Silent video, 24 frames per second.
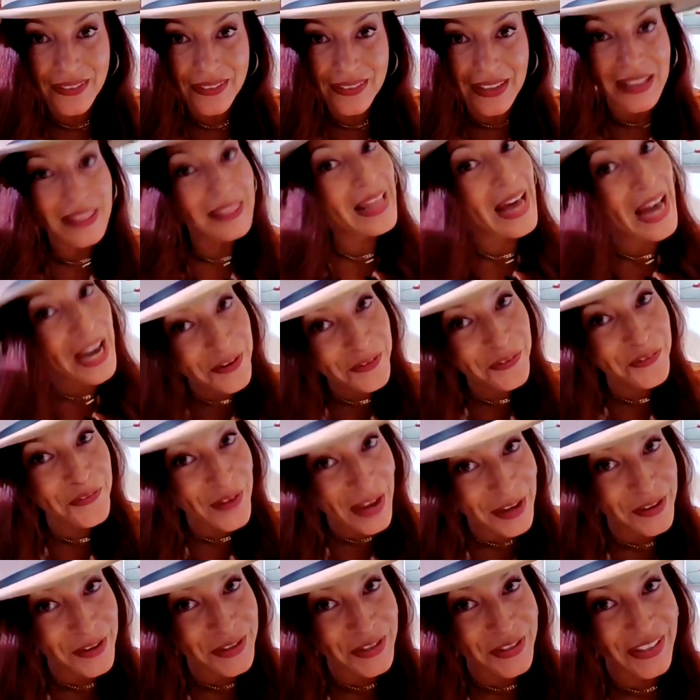And
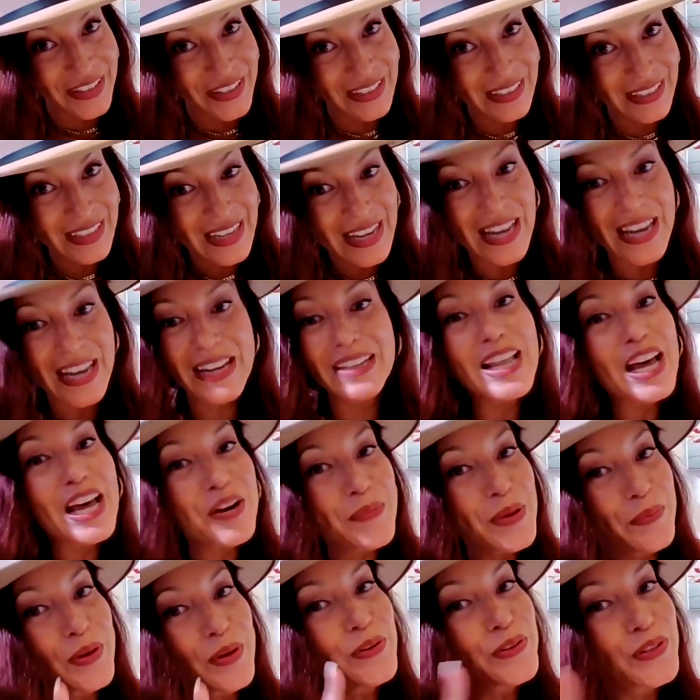a lot of
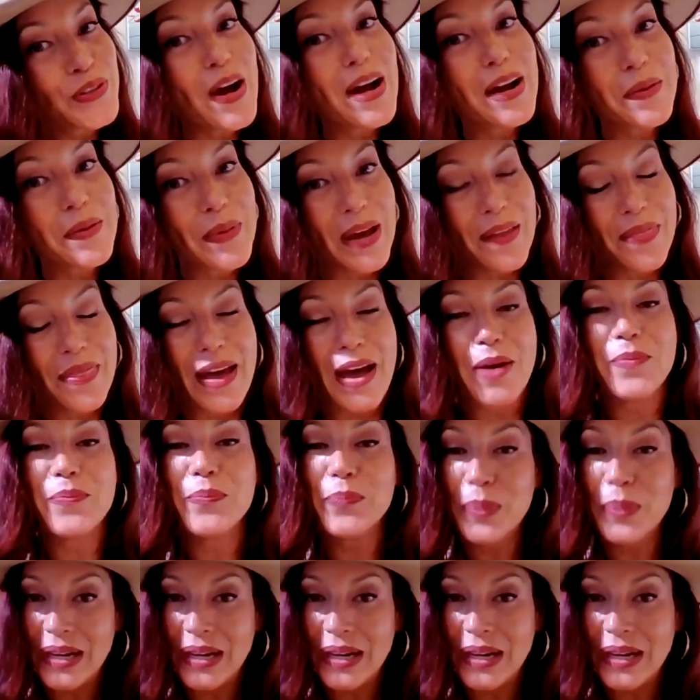people don't talk about that.